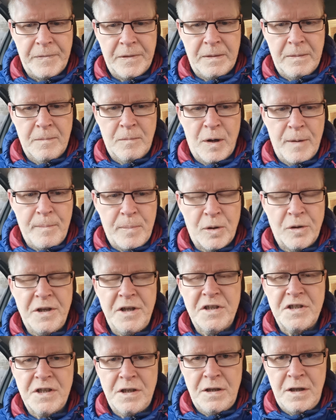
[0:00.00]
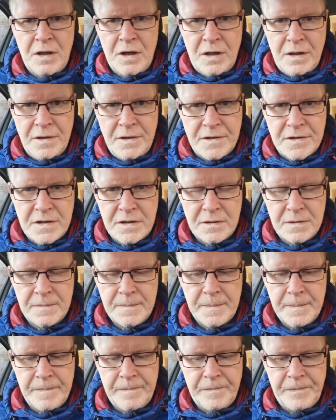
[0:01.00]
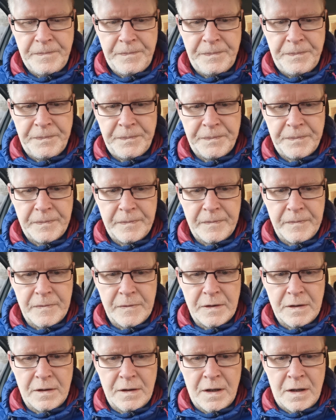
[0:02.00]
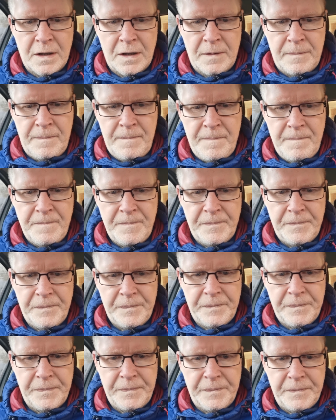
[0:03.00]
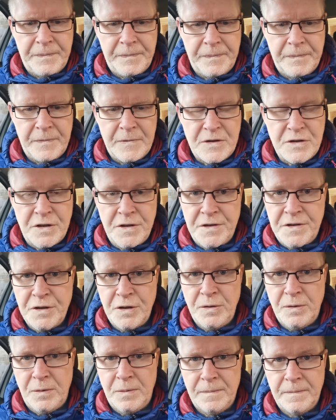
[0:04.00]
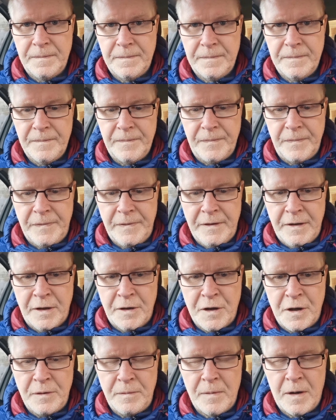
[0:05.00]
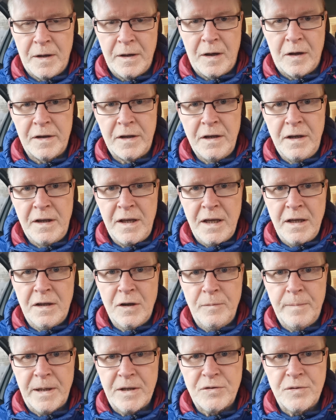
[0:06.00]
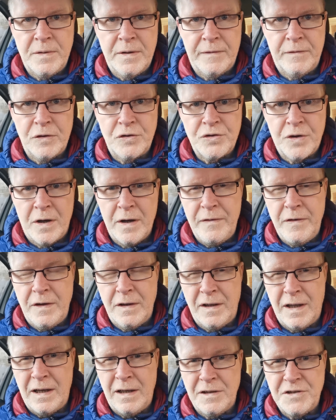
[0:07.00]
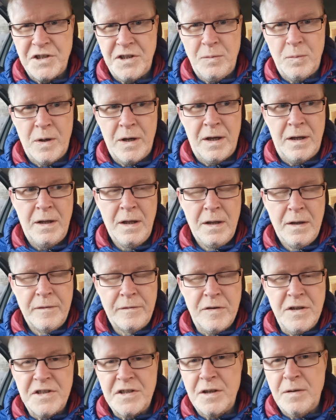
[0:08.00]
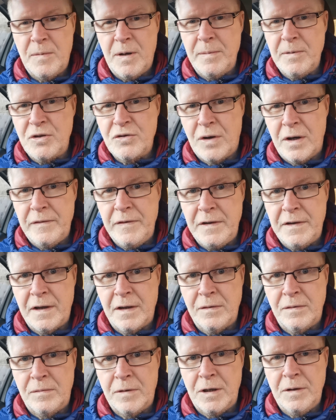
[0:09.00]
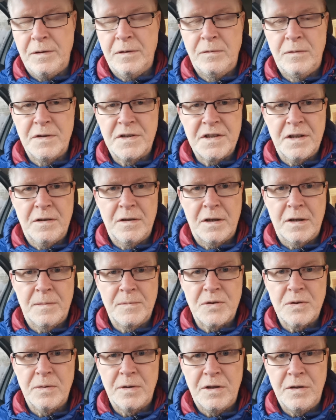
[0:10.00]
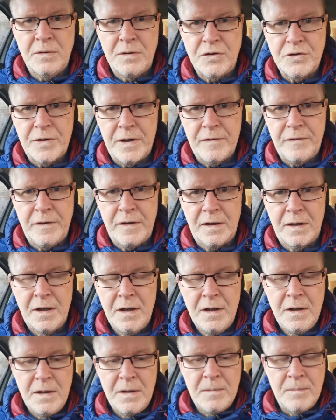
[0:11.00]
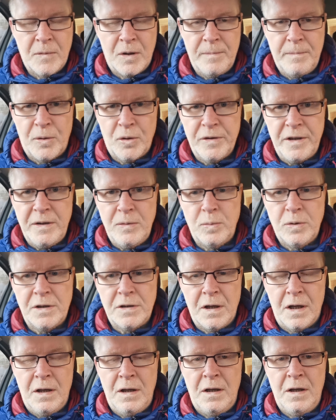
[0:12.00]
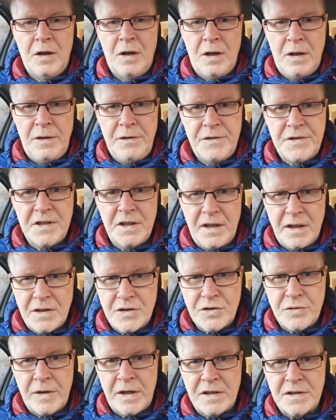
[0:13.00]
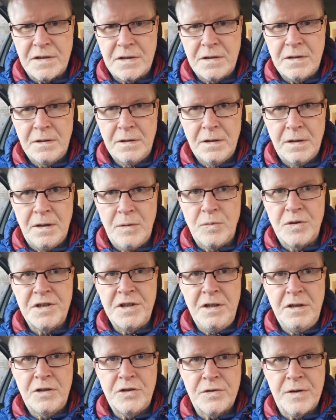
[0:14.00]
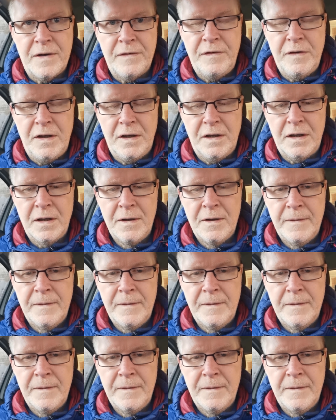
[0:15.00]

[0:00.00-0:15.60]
my body has learnt um, to do. You know, I, I, can again go back to another driving analogy where, for instance, I might be driving down the road and all of a sudden I come to a queue of traffic. My body would learn to get stressed. It would see the traffic.